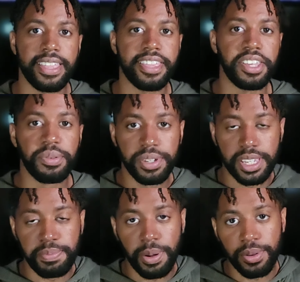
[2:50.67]
and then you would
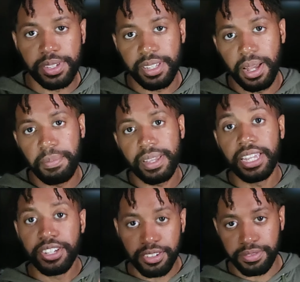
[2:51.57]
just post it up
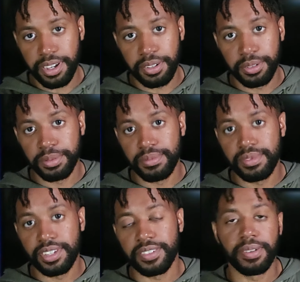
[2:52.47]
in your funnel
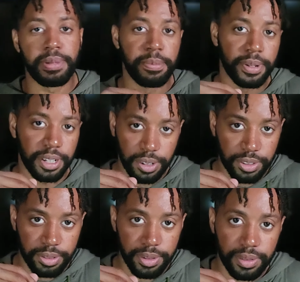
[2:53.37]
just for people to go
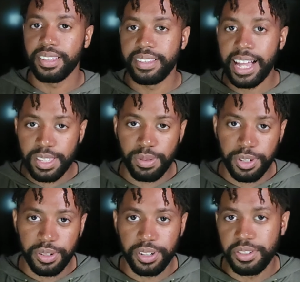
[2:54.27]
through. That's what
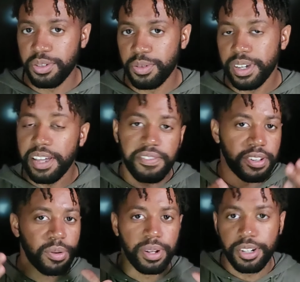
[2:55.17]
you could do if you
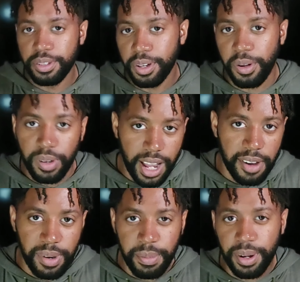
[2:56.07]
don't want to do the whole
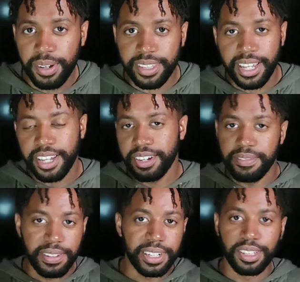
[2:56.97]
live webinar thing and you're
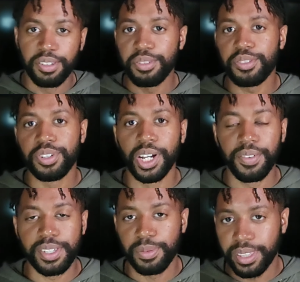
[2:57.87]
feeling a little too
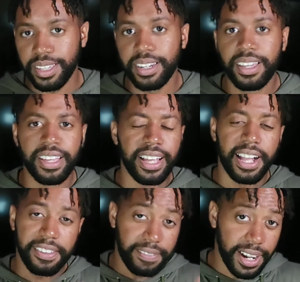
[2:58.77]
nervous with it.
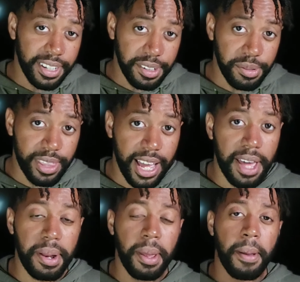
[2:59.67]
It's fine to do
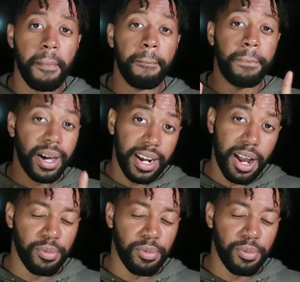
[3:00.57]
that, but I